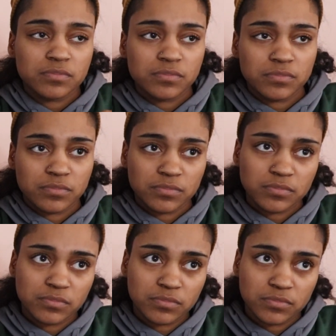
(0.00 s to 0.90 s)

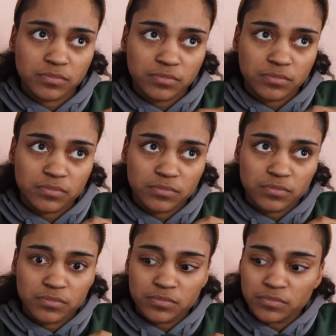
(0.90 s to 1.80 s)

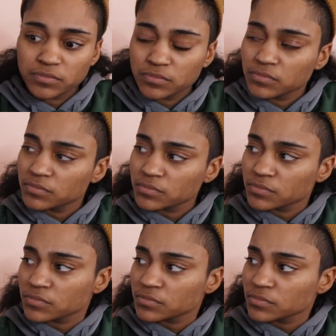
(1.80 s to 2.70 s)

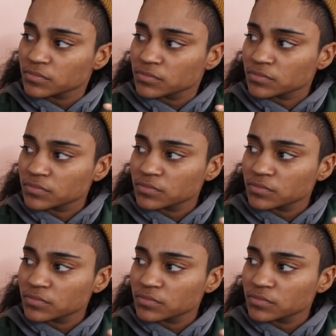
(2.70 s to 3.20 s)
[no speech]